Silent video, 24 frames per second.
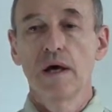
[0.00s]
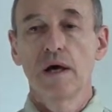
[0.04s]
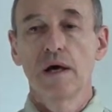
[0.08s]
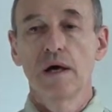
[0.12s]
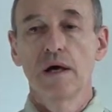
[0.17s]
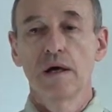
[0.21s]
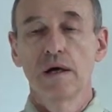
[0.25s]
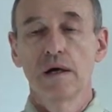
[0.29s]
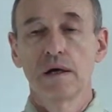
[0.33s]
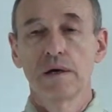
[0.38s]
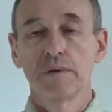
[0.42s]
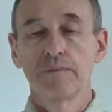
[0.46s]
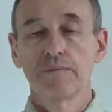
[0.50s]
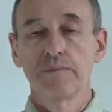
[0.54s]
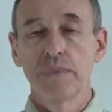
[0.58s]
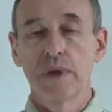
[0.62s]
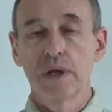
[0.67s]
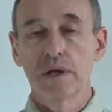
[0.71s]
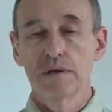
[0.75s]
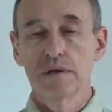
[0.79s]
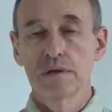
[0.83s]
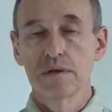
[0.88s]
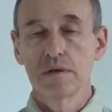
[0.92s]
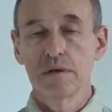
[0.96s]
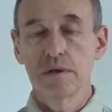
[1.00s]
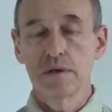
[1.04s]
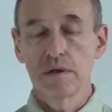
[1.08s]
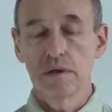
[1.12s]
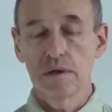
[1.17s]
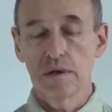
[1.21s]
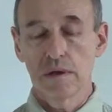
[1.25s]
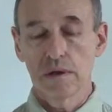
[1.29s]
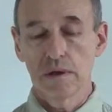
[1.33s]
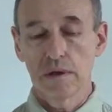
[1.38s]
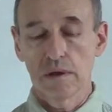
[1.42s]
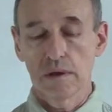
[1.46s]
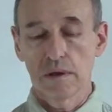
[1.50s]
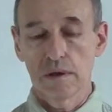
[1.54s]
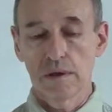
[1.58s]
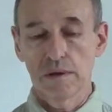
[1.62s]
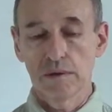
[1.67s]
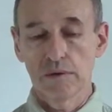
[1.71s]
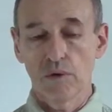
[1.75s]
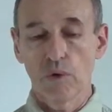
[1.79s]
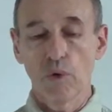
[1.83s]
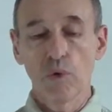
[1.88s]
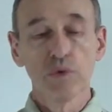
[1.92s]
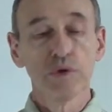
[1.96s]
um, the,
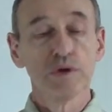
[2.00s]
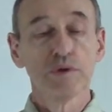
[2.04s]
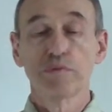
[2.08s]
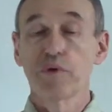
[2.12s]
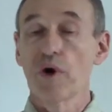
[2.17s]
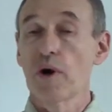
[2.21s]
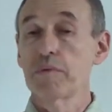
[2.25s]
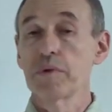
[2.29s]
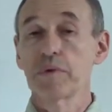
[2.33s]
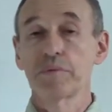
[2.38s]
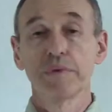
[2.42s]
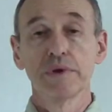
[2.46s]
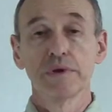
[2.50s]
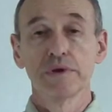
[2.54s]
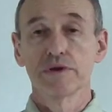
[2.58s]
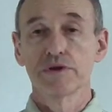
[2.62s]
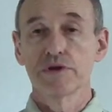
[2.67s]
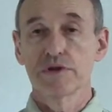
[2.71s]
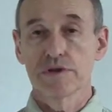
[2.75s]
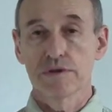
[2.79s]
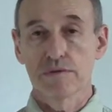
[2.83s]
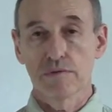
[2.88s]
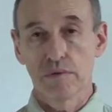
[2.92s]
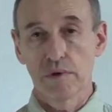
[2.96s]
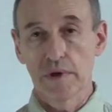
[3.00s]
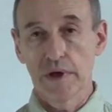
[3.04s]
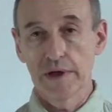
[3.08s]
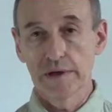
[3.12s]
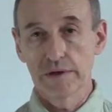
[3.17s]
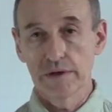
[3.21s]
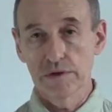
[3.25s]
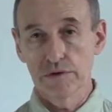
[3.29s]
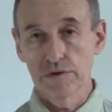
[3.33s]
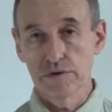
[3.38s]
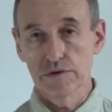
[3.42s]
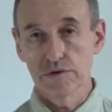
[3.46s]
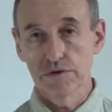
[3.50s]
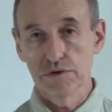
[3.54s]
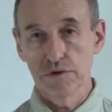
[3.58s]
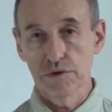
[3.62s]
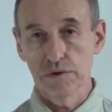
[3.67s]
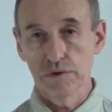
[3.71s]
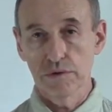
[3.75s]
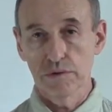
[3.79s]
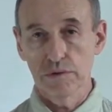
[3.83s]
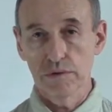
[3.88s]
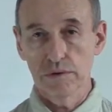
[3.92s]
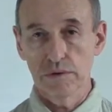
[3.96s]
uh, all the probabilities related
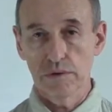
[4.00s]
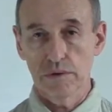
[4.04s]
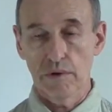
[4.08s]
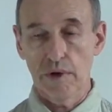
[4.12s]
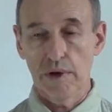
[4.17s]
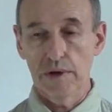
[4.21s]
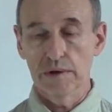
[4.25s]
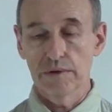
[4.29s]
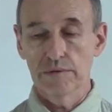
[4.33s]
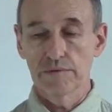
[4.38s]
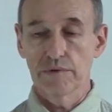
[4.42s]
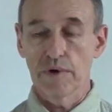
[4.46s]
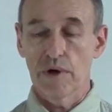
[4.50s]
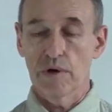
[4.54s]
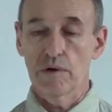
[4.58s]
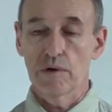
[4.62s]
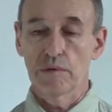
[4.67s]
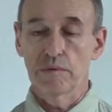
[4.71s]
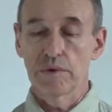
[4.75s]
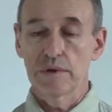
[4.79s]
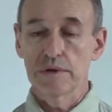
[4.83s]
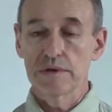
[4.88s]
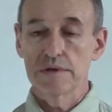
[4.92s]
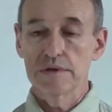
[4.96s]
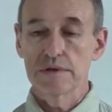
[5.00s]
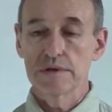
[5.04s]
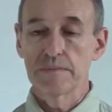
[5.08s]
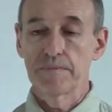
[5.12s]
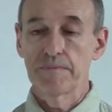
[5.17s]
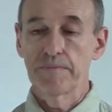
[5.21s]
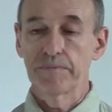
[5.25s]
to random variables.